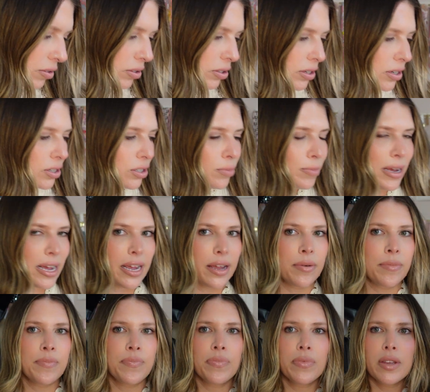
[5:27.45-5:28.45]
So here's my
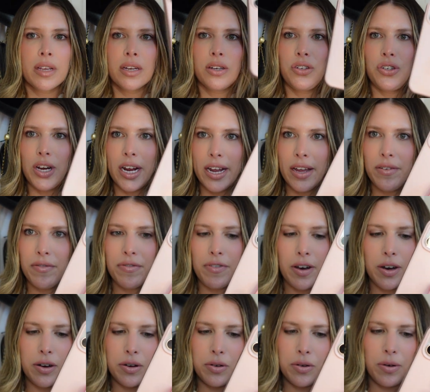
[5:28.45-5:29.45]
giant
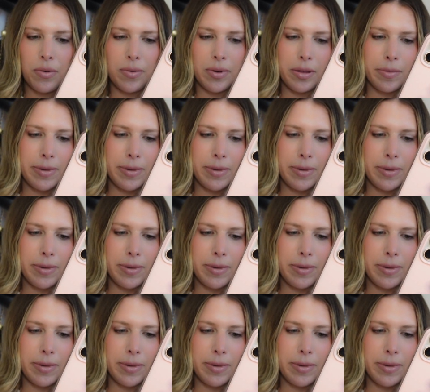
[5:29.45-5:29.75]
phone with